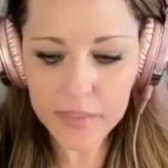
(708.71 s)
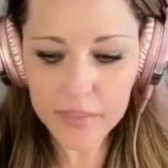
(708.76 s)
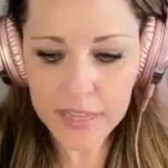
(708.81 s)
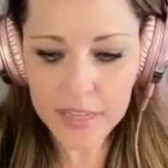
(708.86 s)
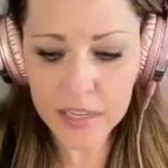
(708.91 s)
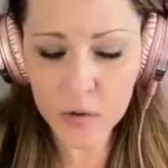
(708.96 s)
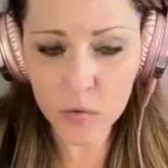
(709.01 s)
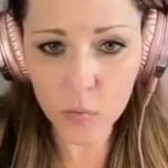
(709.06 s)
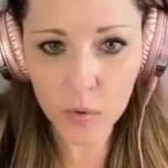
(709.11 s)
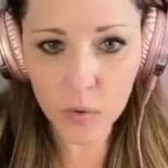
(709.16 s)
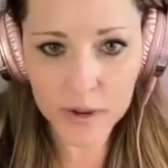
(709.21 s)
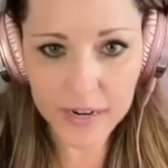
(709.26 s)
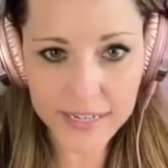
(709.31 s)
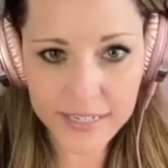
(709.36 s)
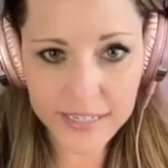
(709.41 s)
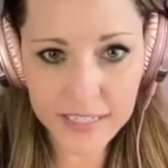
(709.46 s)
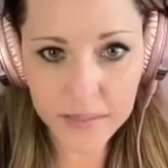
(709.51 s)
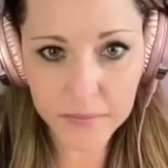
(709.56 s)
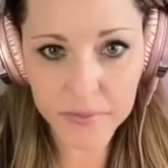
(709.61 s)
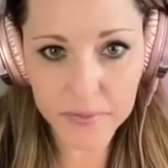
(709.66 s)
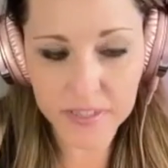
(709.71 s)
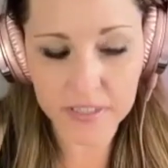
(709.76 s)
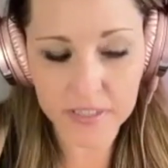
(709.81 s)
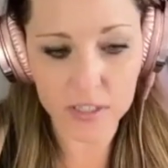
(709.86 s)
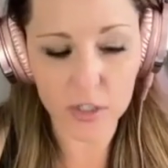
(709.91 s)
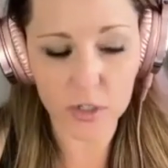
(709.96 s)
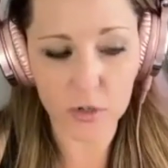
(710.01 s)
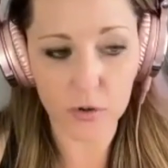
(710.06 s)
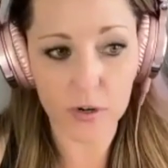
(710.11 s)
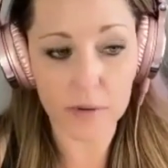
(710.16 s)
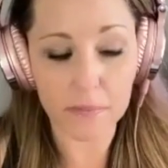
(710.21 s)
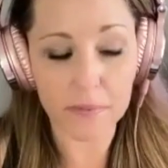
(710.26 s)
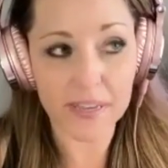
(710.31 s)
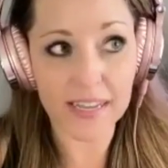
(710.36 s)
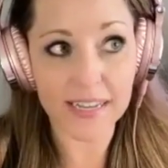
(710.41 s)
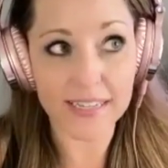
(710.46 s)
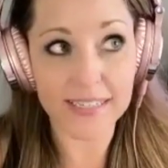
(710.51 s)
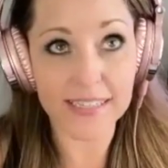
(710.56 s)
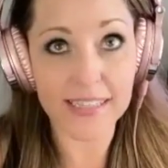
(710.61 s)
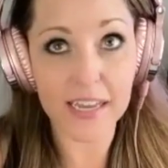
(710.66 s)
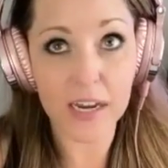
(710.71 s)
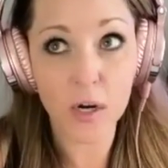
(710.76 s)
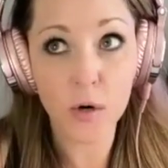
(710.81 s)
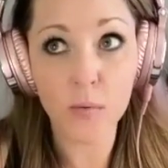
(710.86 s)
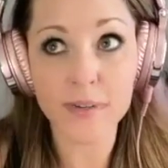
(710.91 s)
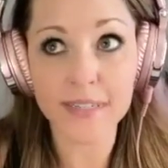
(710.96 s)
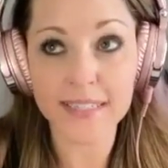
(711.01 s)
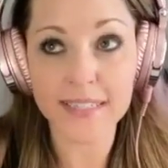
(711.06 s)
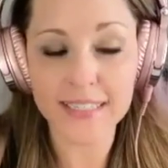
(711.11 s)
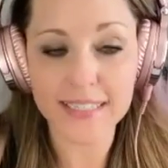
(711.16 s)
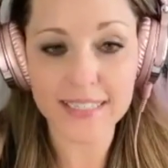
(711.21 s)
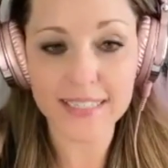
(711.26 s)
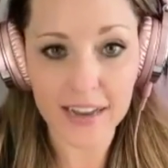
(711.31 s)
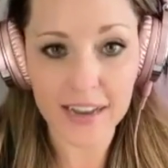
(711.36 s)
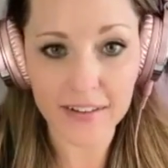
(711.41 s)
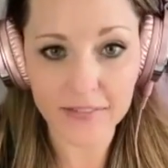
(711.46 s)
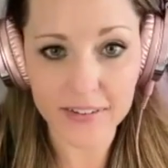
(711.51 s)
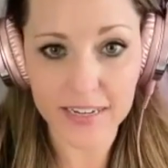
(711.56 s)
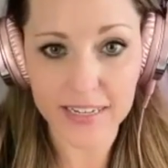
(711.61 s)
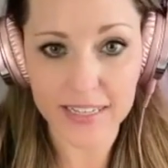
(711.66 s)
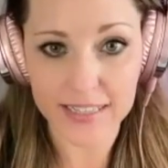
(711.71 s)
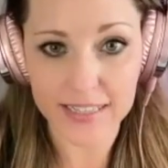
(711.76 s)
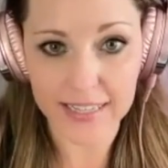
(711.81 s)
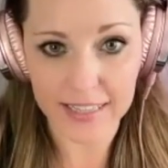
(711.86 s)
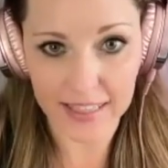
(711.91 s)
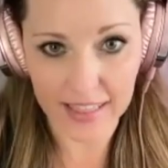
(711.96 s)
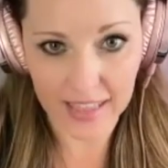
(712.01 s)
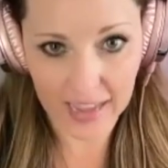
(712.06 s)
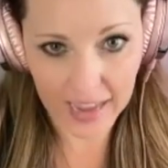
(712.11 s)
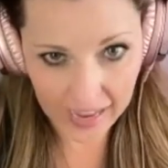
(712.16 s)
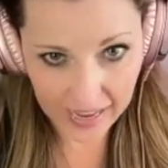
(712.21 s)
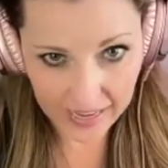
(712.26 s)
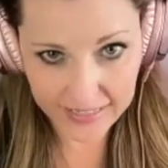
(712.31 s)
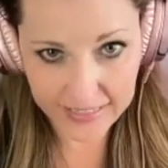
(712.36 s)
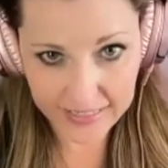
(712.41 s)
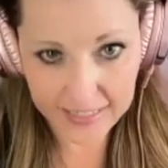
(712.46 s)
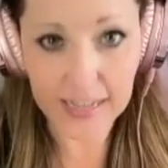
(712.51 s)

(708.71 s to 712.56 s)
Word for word: in wanting to build a story because there was definitely that.